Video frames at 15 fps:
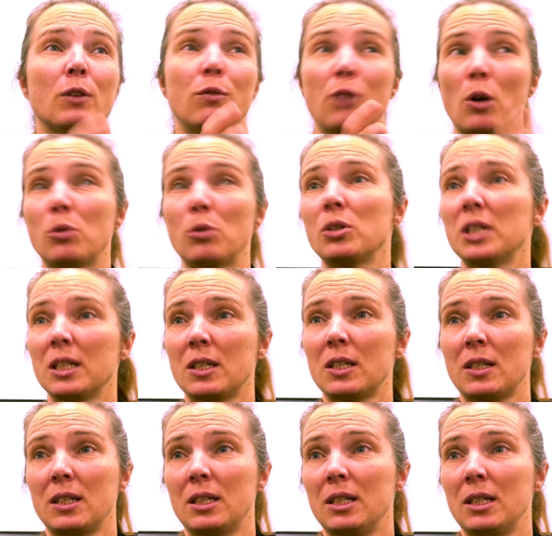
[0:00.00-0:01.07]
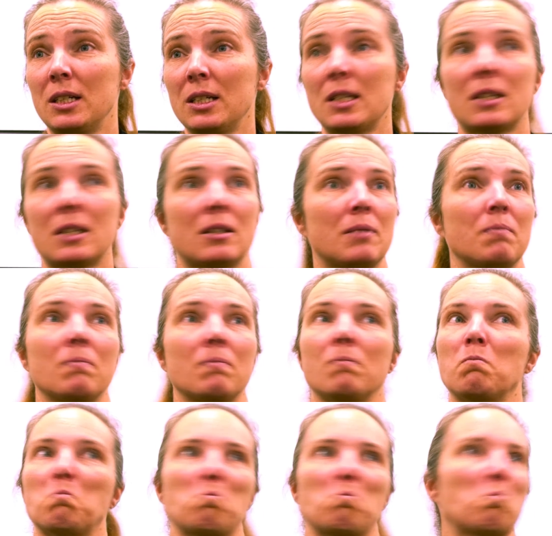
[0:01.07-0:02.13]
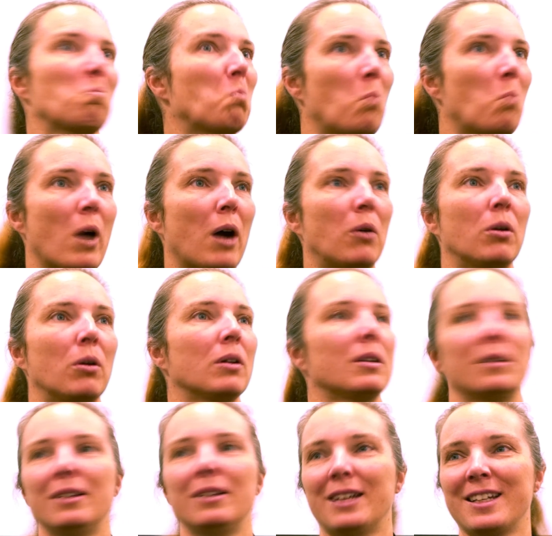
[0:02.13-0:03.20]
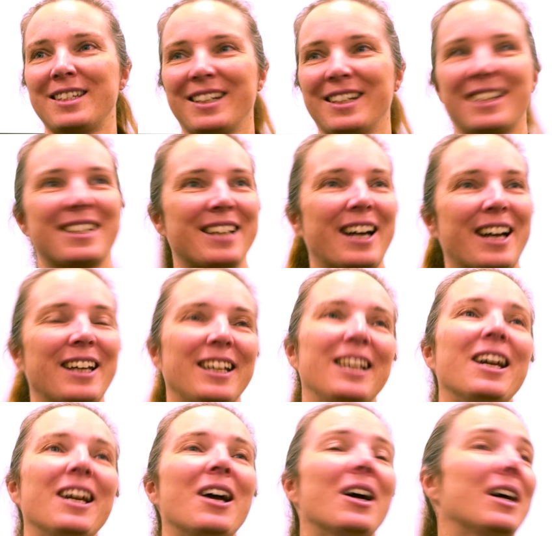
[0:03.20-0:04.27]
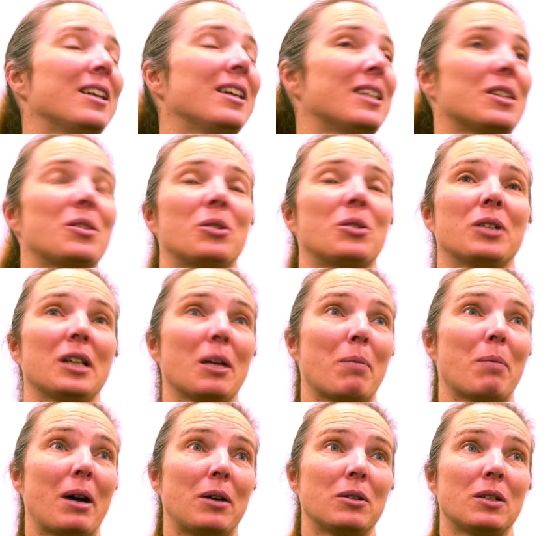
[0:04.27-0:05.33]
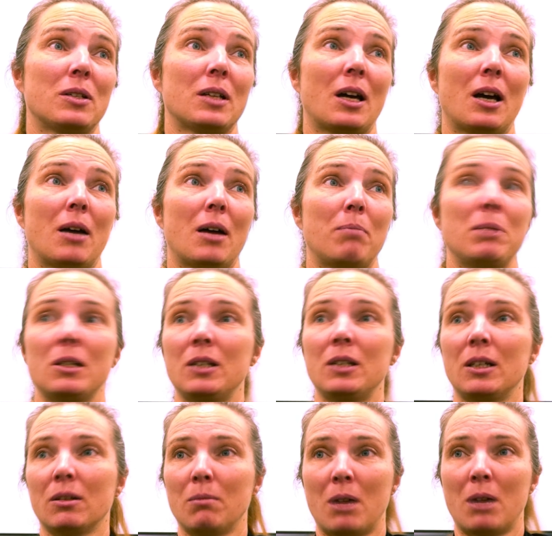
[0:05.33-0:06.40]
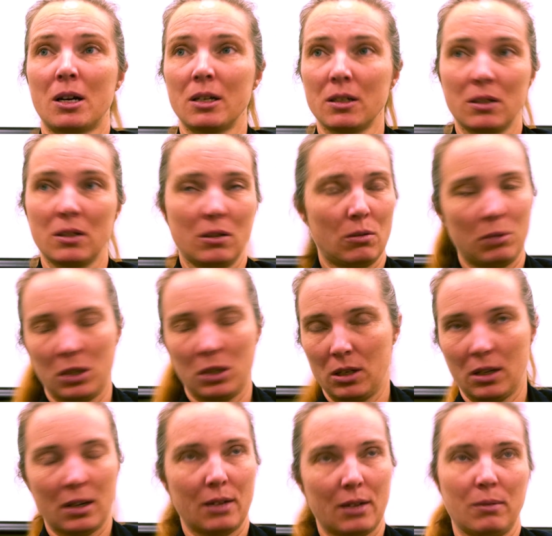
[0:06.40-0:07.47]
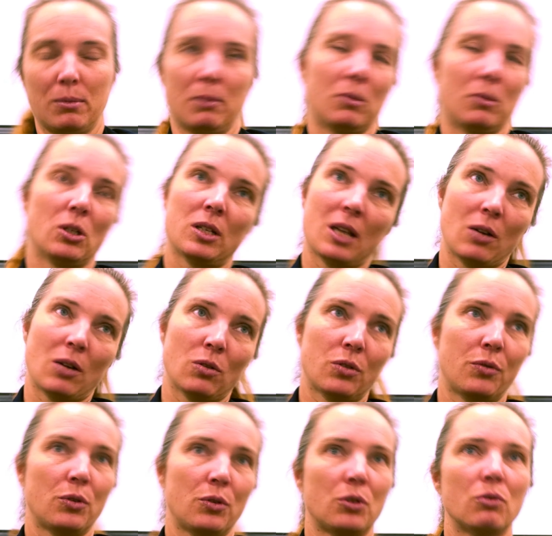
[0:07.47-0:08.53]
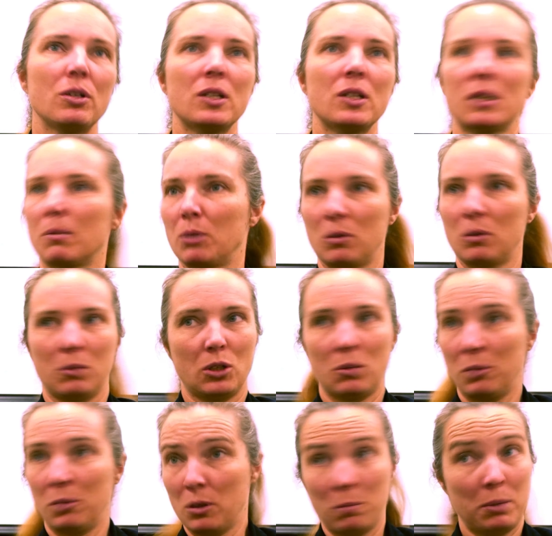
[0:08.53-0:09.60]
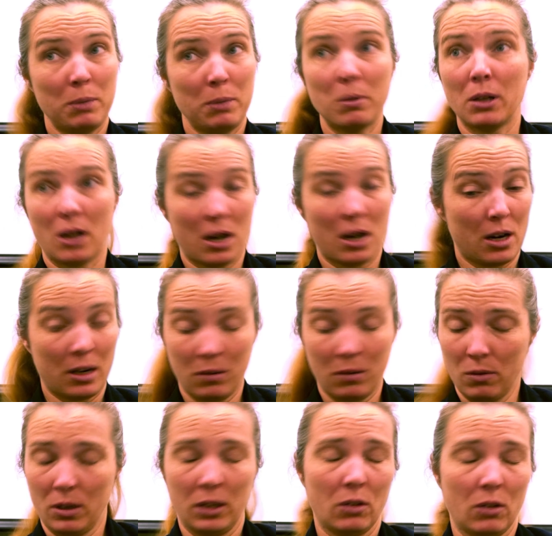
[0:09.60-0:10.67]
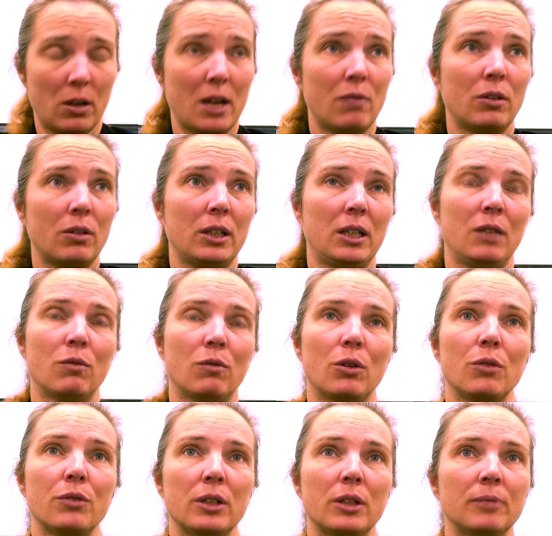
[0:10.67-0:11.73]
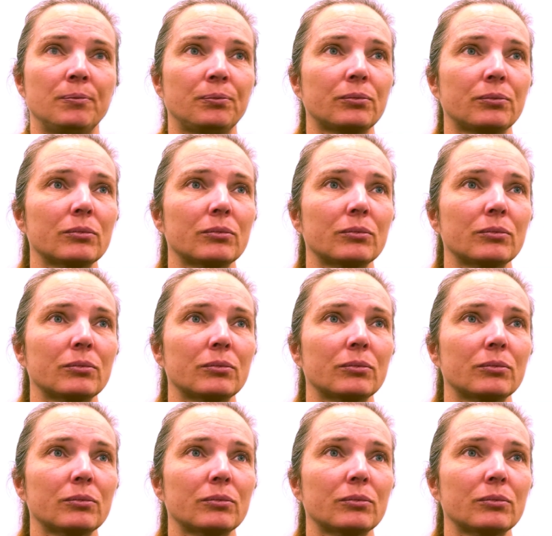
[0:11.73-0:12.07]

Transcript: floating cities. Wow, that's exciting. They're talking about building on Mars, you know, which sounds futuristic, but which, you know, people are, you know, heavily involved in